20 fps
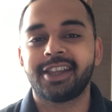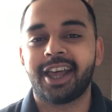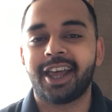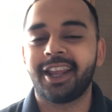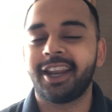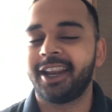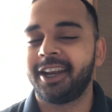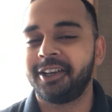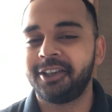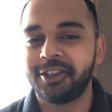
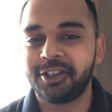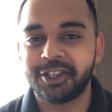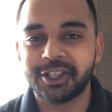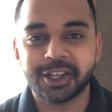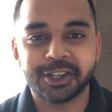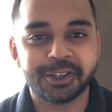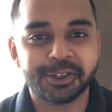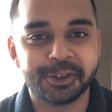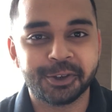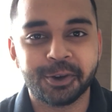and it
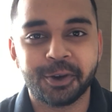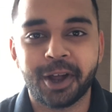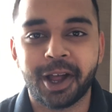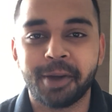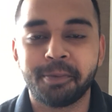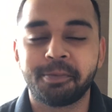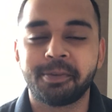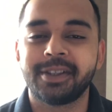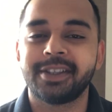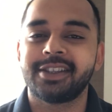just so
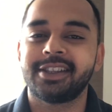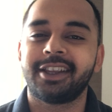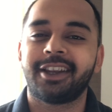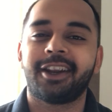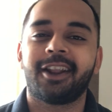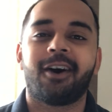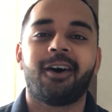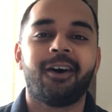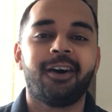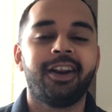happens
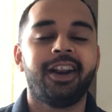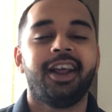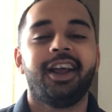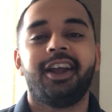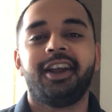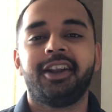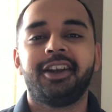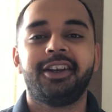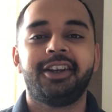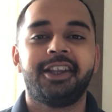that on
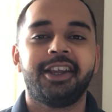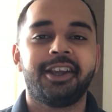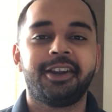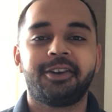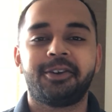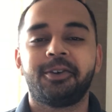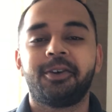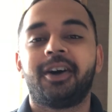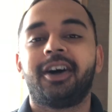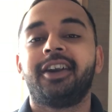day
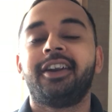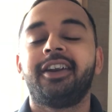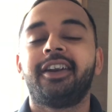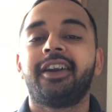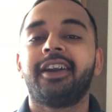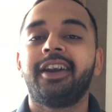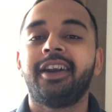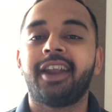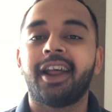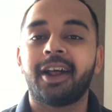
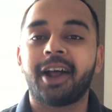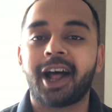200,